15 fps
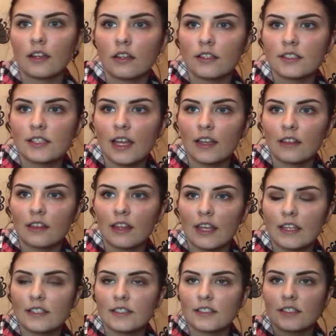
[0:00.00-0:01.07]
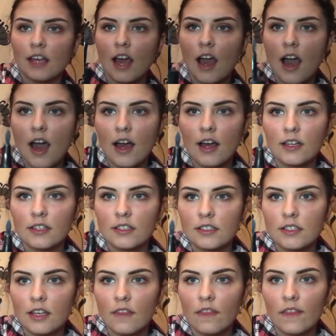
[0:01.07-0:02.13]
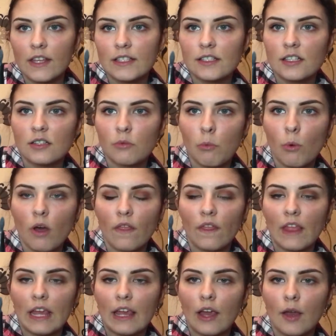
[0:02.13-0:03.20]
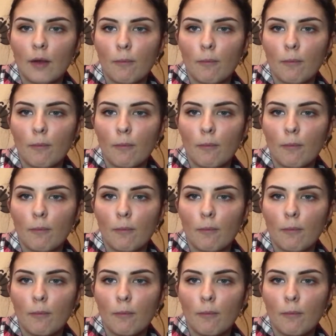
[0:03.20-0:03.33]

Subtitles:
It looks like this, and this is what the